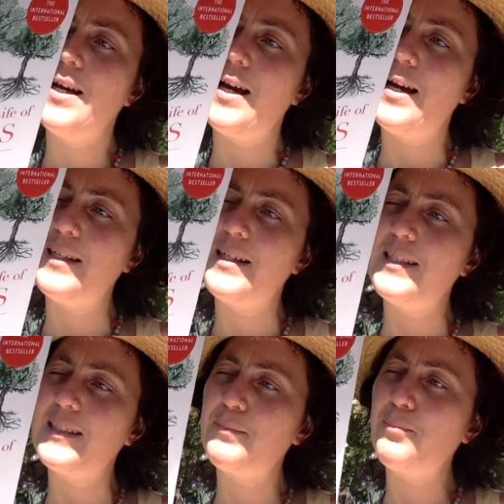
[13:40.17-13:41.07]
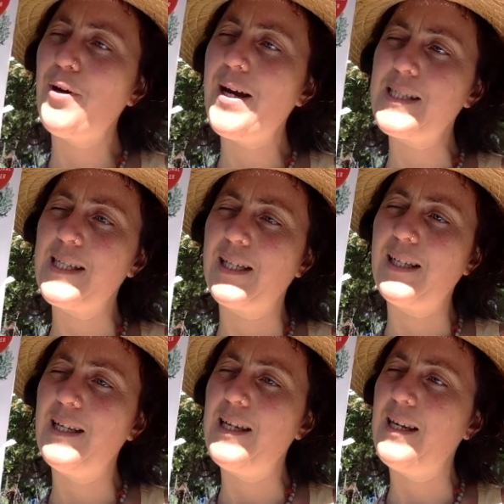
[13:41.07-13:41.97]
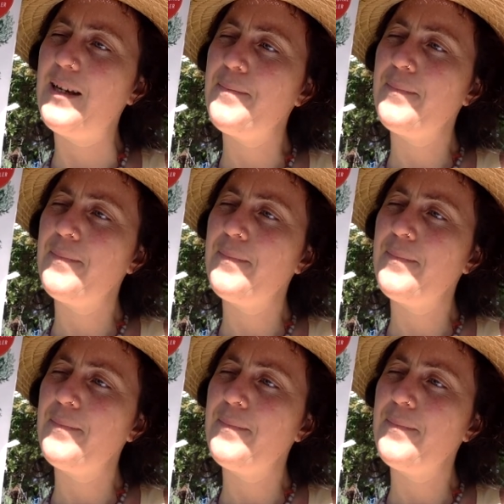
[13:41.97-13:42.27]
and its practically